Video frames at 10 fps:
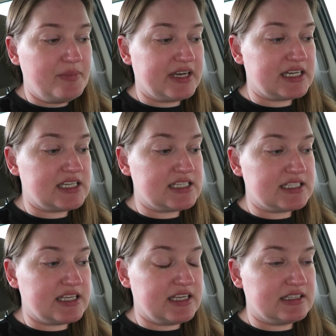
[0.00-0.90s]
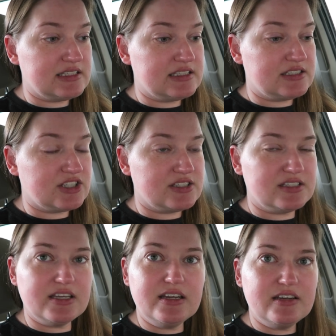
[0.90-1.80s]
because it's
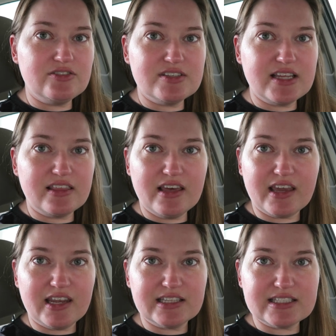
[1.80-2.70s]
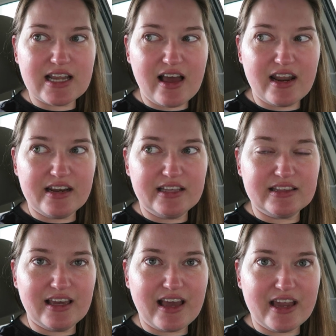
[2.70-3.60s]
just an interesting thing and it's not
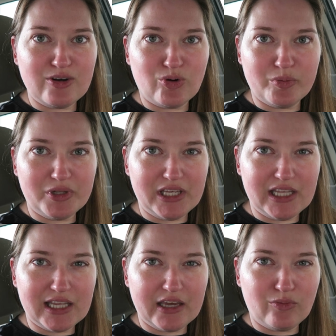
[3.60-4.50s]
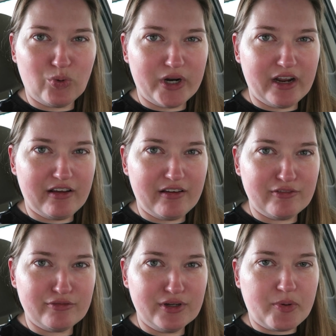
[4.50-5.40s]
anything I normally like would
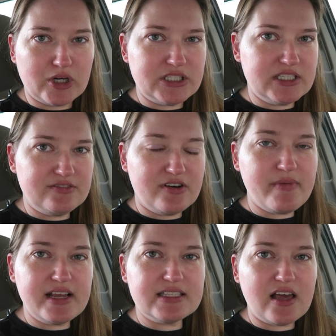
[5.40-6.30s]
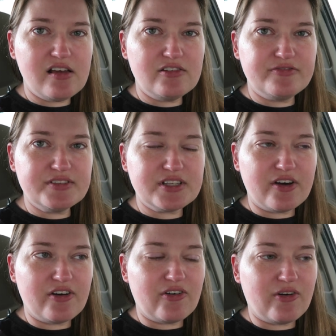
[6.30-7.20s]
have purchased for myself.
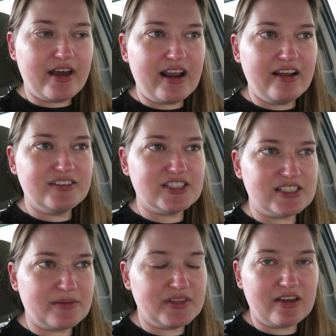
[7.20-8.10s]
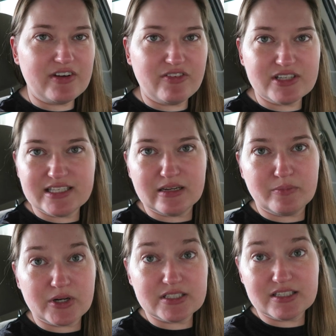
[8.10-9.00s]
So I, it was just something I've never seen
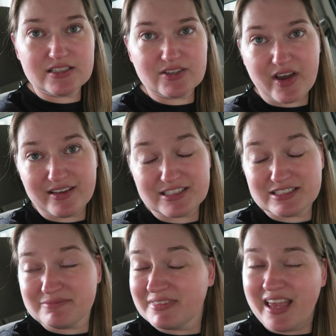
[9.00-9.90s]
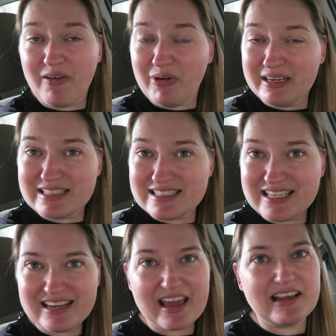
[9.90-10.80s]
in person. So I just, I wanted to
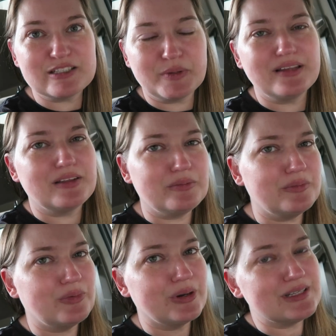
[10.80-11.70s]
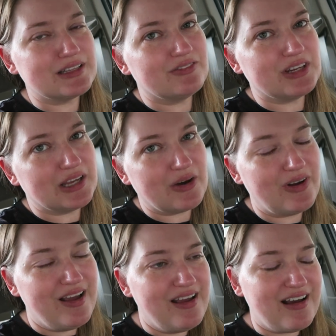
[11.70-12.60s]
see it and I explain a little bit more into the video
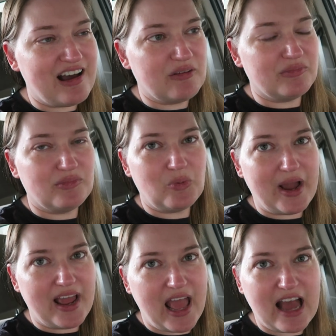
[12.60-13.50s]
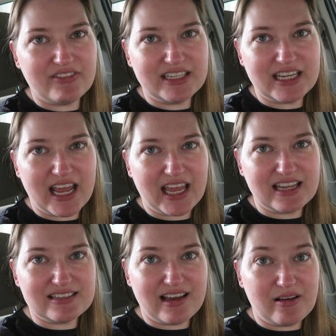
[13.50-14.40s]
um, why I have it
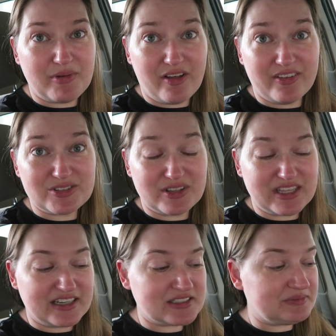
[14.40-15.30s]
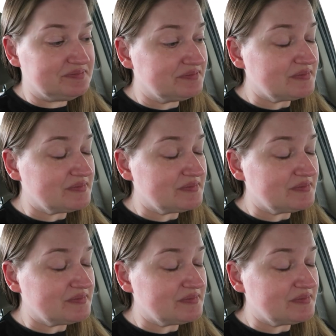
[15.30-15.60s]
and um, all those good things.